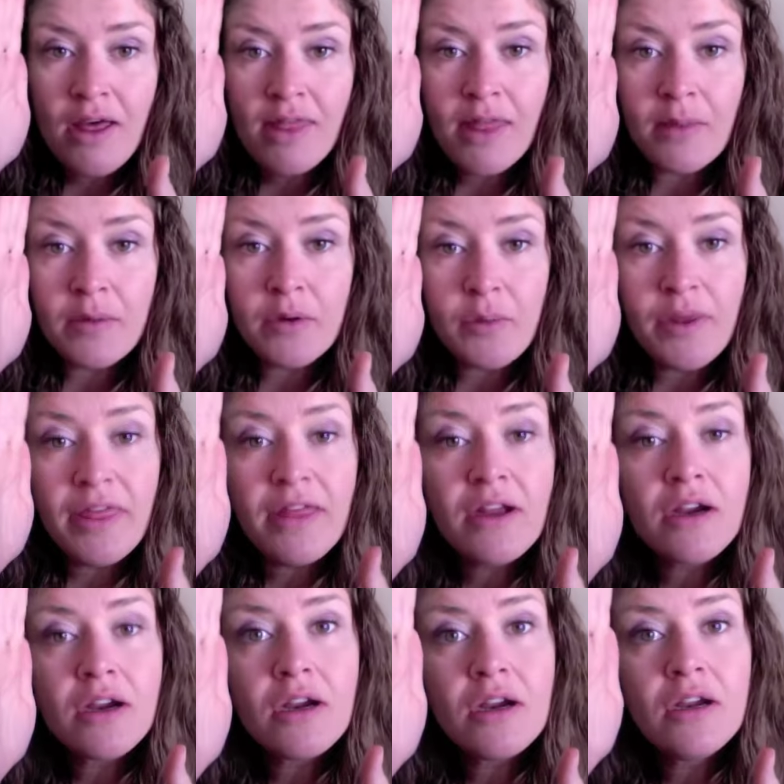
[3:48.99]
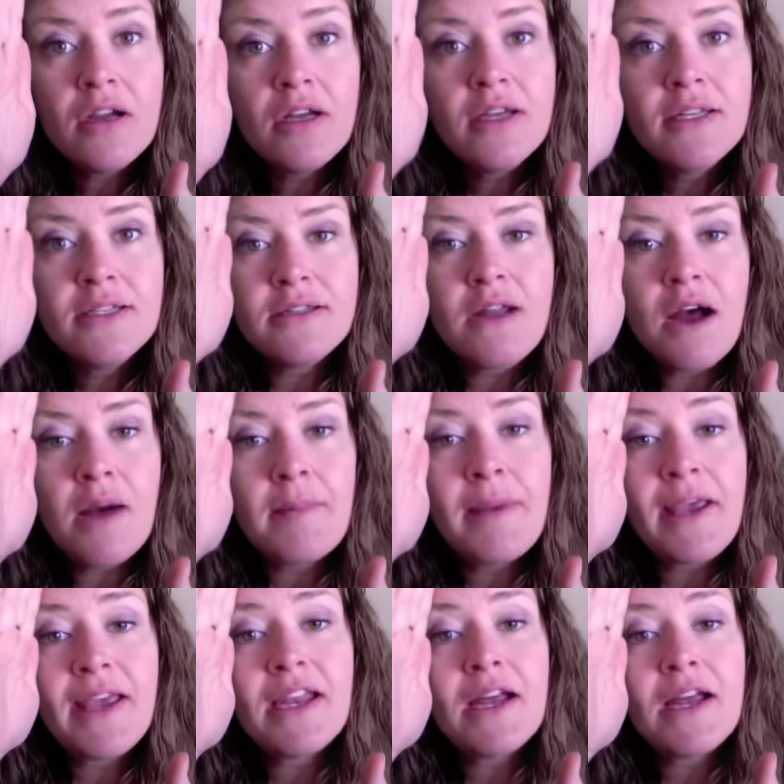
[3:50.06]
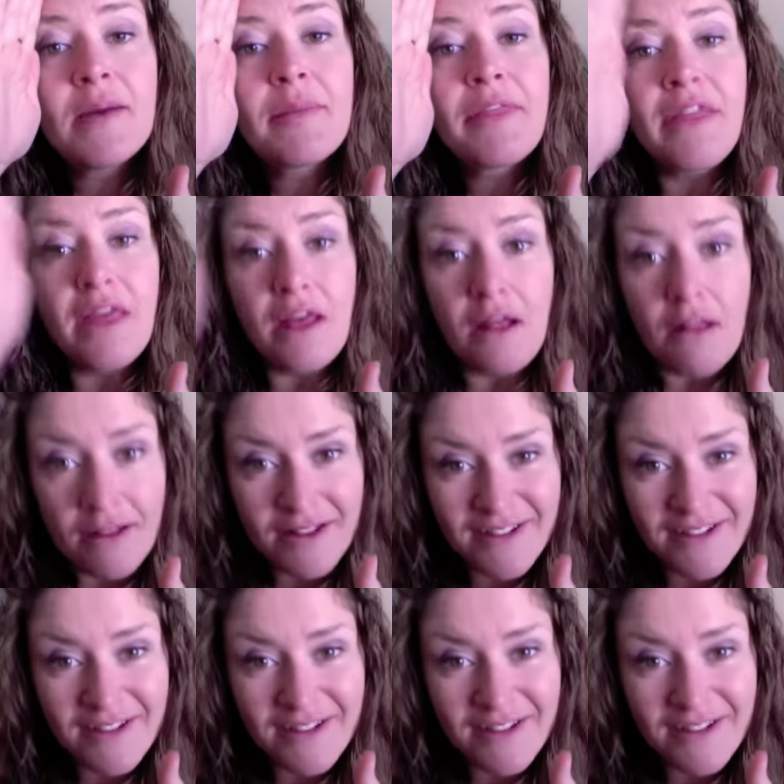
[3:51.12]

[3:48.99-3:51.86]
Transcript: that were with her not make it up the hill.